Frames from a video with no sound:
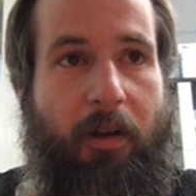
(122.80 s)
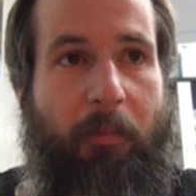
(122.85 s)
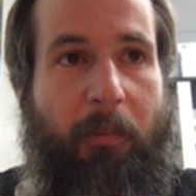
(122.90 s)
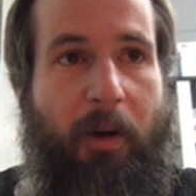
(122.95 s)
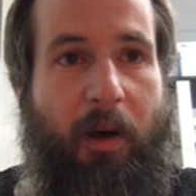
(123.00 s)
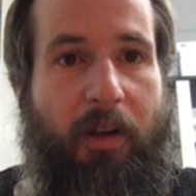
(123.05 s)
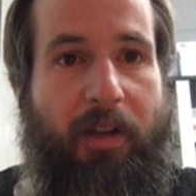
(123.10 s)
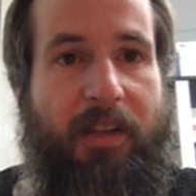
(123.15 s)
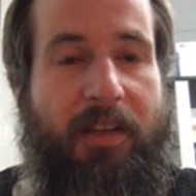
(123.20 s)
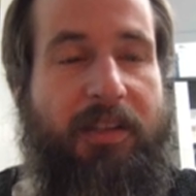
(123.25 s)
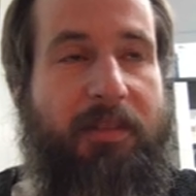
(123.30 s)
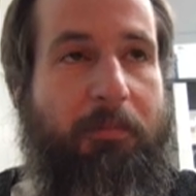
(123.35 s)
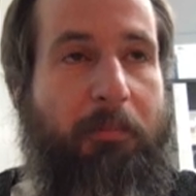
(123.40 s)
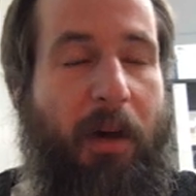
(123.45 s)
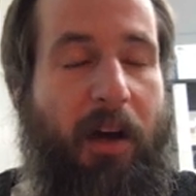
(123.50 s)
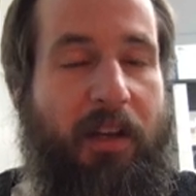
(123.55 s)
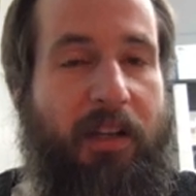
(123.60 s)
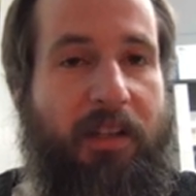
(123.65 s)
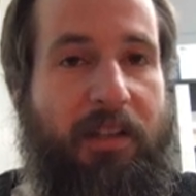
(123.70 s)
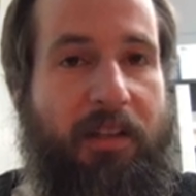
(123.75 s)
upon his
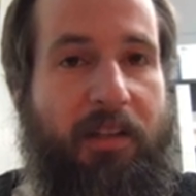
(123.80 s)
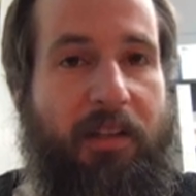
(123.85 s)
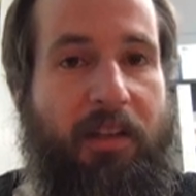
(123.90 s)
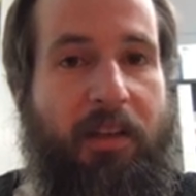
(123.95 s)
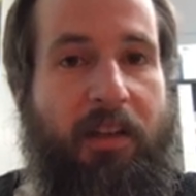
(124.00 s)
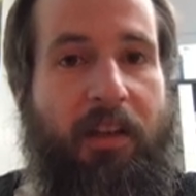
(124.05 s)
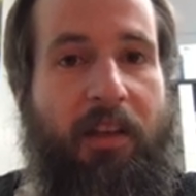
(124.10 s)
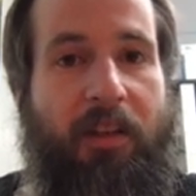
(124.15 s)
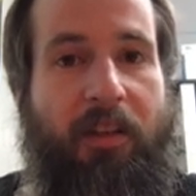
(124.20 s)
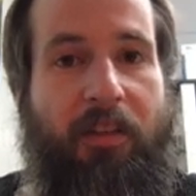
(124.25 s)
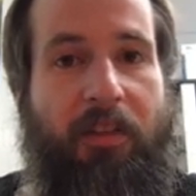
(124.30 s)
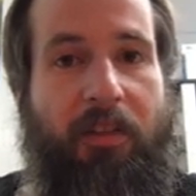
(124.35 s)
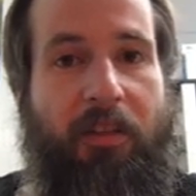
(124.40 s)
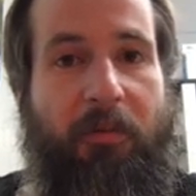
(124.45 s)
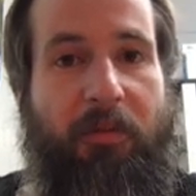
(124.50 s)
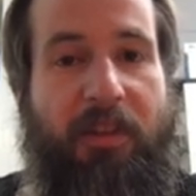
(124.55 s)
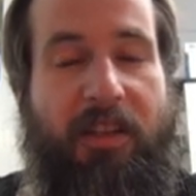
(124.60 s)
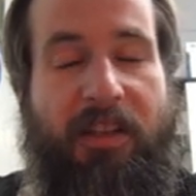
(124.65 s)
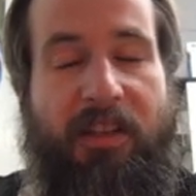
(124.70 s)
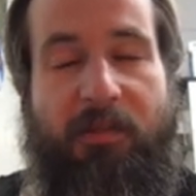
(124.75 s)
money,
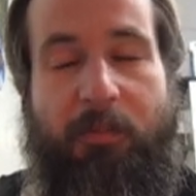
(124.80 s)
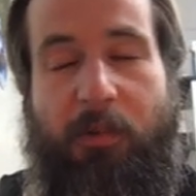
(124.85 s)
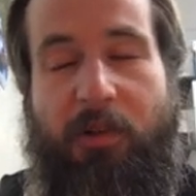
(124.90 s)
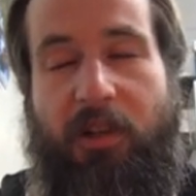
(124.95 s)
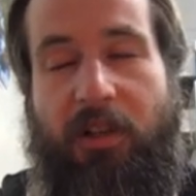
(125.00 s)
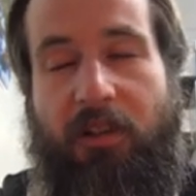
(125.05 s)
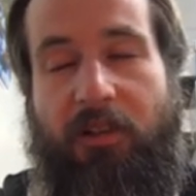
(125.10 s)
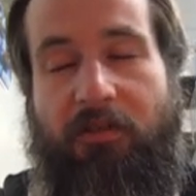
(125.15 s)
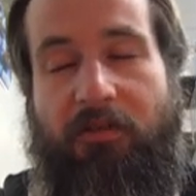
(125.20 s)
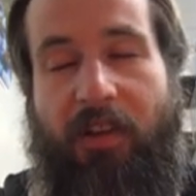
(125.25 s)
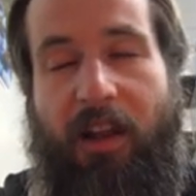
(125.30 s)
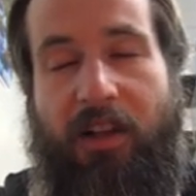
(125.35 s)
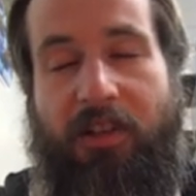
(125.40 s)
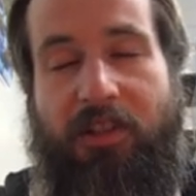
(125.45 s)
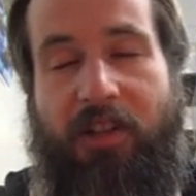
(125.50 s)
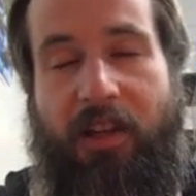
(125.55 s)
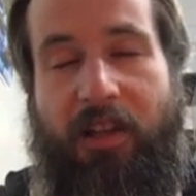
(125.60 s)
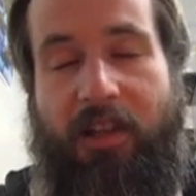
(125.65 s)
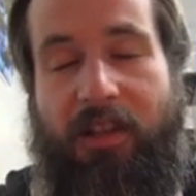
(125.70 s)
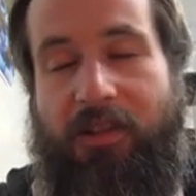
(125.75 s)
this particular
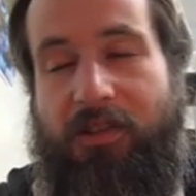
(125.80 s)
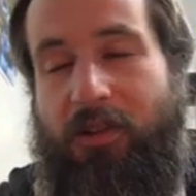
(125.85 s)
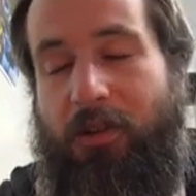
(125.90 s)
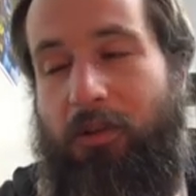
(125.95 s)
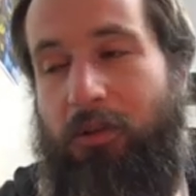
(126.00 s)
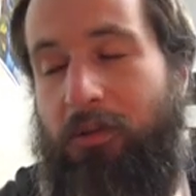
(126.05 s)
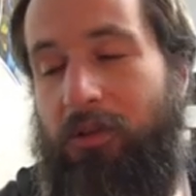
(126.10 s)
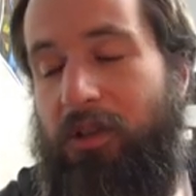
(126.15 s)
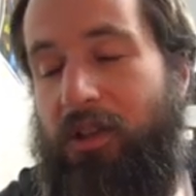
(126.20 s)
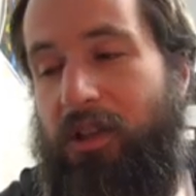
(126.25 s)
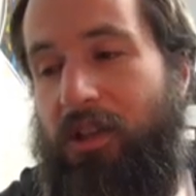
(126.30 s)
fact-checking. So